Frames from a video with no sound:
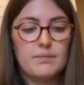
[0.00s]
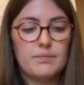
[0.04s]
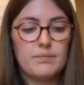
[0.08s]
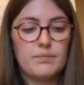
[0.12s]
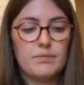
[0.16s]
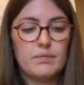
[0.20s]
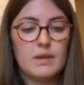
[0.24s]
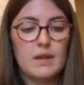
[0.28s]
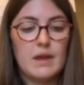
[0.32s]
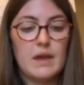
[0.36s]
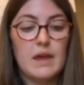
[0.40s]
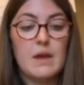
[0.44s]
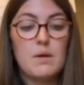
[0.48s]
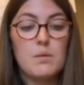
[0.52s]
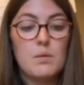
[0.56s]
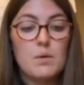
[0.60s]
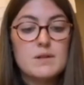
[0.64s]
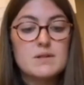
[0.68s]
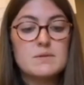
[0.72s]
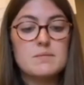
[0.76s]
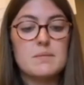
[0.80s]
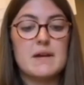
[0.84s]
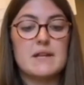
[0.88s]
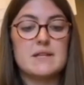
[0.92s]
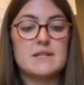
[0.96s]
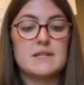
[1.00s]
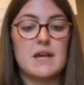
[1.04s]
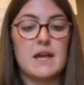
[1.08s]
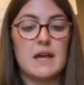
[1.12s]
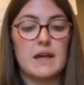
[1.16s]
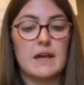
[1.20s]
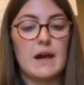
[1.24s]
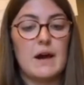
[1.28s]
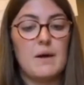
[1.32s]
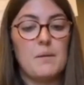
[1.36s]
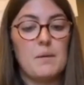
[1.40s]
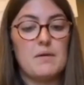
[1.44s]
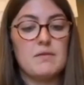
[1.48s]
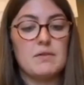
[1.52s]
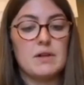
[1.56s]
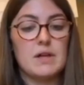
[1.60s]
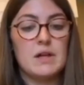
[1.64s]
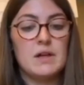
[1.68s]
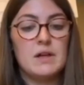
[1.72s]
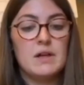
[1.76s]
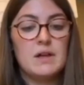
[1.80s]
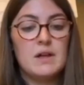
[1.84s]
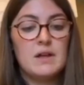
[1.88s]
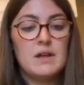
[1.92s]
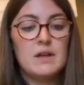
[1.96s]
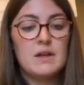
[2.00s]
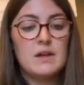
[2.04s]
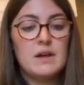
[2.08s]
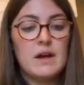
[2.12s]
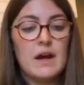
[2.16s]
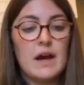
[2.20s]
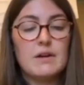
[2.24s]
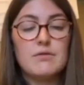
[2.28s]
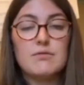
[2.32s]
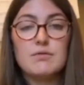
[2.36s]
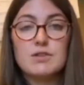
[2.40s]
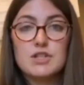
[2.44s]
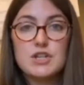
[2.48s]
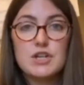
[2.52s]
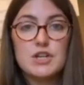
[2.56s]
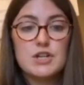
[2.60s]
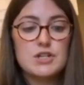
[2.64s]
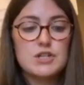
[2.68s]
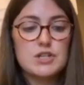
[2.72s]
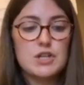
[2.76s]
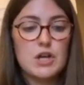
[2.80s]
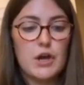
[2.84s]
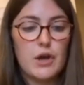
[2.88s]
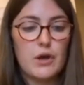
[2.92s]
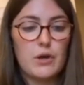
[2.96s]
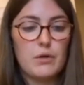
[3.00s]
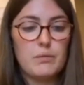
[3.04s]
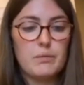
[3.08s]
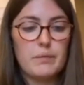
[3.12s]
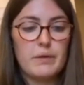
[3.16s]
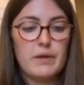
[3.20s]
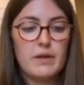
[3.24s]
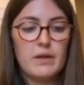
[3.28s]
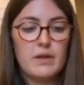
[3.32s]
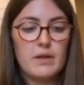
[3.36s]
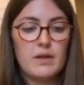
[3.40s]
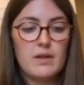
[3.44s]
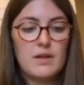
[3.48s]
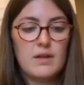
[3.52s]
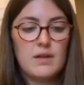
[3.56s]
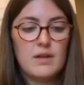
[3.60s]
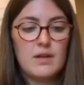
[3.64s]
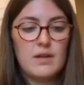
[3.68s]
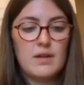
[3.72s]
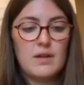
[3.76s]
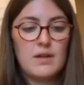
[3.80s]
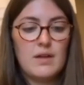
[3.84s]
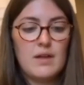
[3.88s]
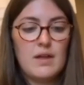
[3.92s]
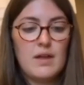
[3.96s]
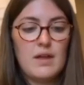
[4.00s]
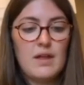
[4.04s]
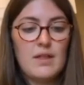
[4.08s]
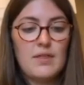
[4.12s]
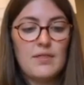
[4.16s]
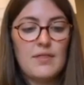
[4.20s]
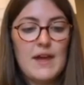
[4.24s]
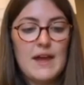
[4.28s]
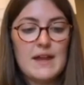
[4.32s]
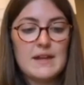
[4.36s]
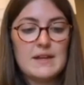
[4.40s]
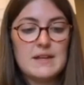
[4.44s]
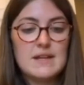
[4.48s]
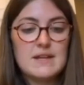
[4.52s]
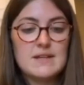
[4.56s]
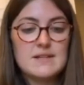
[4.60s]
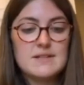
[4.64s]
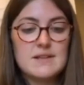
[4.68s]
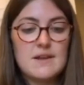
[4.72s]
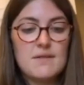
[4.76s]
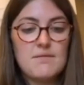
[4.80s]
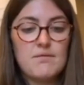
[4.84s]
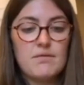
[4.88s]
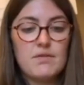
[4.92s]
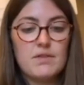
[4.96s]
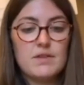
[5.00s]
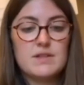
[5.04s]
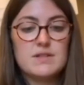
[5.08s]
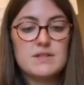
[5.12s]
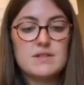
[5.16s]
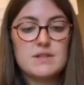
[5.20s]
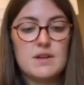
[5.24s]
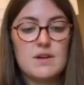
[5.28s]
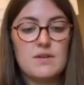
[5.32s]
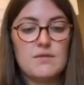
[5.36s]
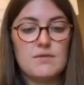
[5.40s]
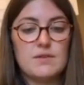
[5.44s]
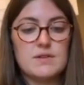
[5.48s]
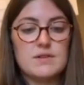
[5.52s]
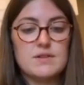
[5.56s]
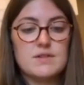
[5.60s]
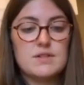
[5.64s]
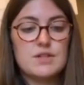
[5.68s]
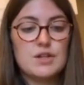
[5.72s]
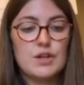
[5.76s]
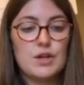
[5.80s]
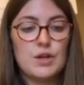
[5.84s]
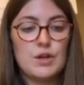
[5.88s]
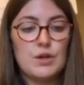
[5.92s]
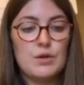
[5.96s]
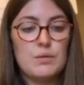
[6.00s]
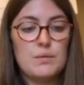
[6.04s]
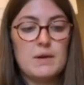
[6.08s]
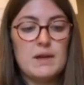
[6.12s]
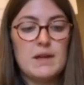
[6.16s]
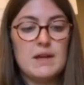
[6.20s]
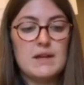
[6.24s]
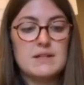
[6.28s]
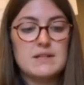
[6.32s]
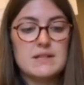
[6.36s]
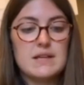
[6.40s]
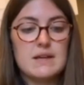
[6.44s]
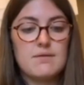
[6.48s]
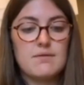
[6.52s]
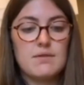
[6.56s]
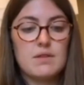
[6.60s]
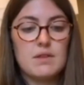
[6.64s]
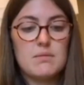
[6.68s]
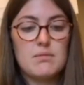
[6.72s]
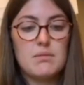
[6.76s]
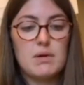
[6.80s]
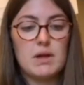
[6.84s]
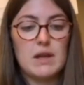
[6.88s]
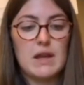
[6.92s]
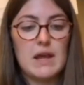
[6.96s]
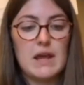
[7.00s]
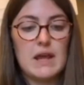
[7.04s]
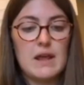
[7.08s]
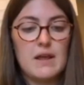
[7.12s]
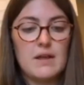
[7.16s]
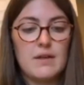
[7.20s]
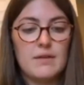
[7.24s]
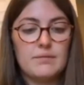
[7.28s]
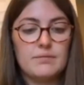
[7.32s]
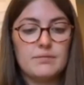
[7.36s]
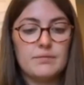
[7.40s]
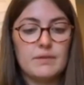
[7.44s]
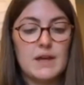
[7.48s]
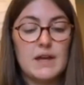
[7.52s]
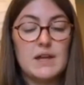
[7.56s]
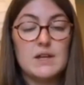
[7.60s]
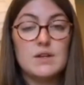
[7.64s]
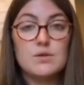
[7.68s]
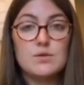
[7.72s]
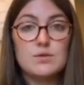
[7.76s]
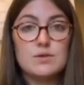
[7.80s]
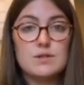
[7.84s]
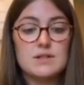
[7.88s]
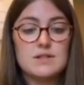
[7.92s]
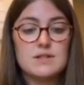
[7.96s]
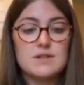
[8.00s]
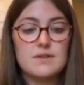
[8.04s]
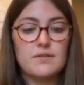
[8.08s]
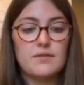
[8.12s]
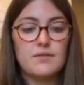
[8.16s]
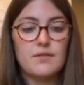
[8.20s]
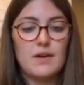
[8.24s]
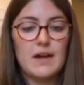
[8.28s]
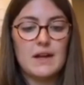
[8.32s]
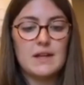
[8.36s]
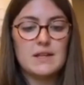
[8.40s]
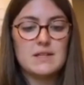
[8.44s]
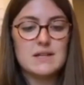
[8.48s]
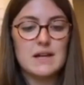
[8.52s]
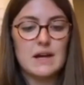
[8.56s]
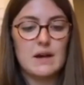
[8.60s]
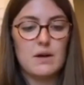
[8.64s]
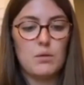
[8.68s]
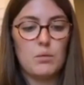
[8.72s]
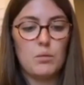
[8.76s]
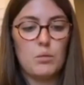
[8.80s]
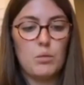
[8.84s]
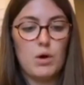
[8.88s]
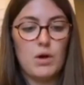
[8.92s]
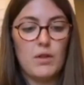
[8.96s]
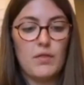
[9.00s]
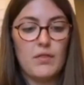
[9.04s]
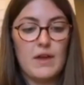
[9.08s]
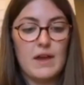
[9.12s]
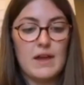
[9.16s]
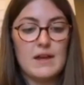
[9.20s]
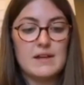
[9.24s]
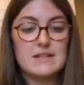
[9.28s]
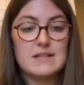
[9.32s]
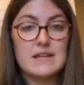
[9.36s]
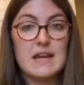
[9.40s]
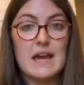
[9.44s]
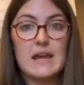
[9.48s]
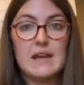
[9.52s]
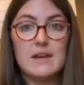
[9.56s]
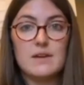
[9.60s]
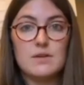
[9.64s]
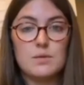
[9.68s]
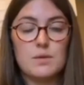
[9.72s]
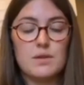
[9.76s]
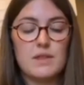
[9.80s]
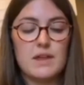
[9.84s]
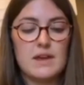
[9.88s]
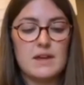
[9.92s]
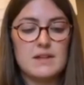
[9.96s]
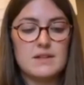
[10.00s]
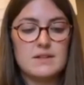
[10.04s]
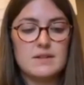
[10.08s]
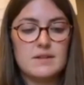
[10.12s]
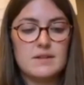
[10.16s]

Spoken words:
He was made king, however, and returned home. Then he sent for the servants to whom he had given the money, in order to find out what they had gained with it.